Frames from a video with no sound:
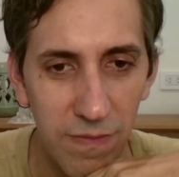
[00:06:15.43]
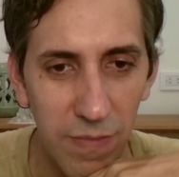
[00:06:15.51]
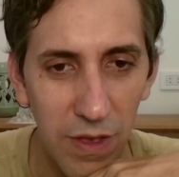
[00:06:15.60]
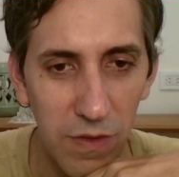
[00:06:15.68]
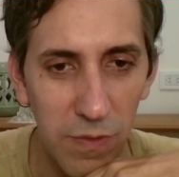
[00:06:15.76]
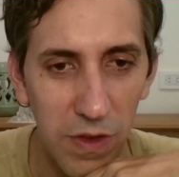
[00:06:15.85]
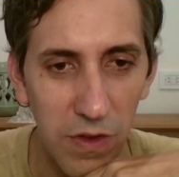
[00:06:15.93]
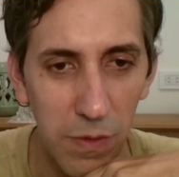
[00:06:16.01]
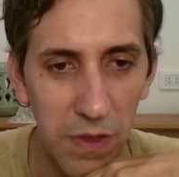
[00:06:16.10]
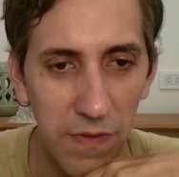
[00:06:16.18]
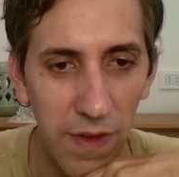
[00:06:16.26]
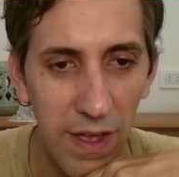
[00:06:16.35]
because bishop
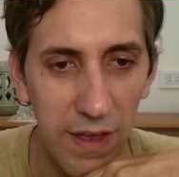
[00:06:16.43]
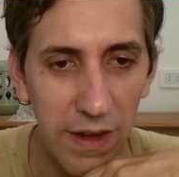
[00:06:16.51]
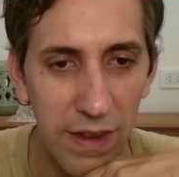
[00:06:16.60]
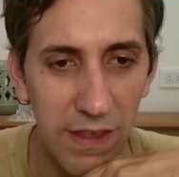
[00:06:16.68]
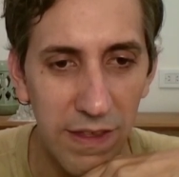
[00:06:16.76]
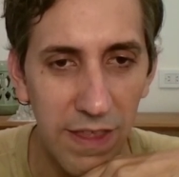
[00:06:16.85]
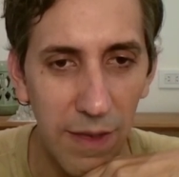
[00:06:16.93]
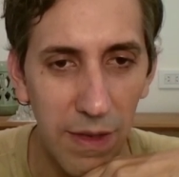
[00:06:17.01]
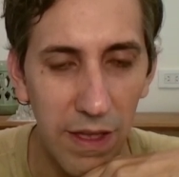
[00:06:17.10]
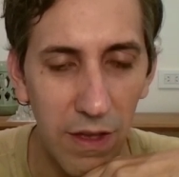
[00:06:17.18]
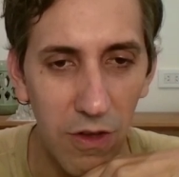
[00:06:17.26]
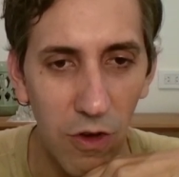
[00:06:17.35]
d5, and this time
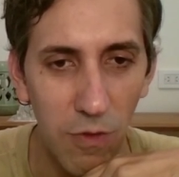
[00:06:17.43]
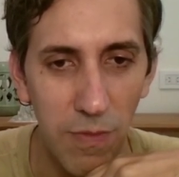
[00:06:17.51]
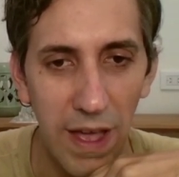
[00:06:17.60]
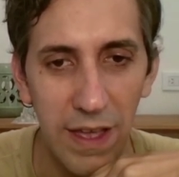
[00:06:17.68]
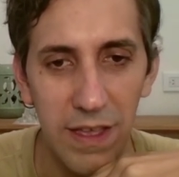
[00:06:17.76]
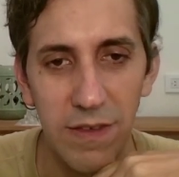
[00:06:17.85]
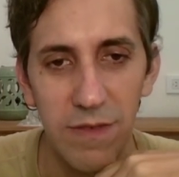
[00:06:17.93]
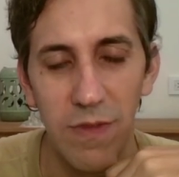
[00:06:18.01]
I can go back.